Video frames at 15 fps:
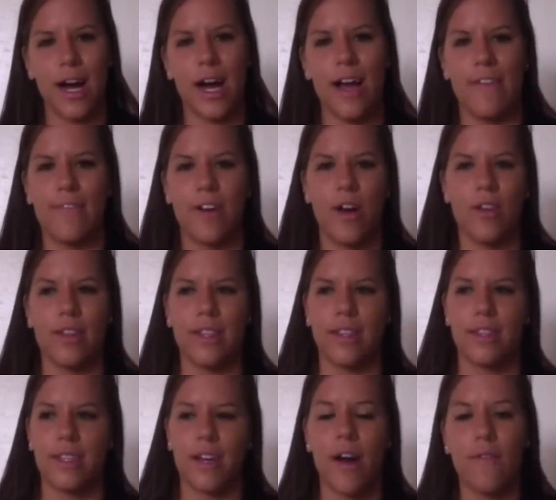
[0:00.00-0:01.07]
I felt
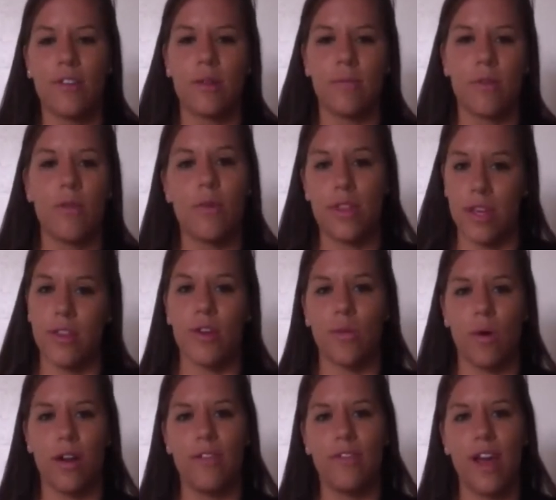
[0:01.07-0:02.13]
comfortable with either
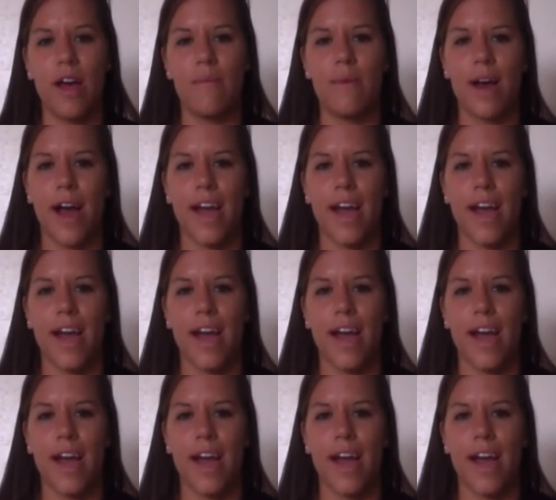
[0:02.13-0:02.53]
one of them.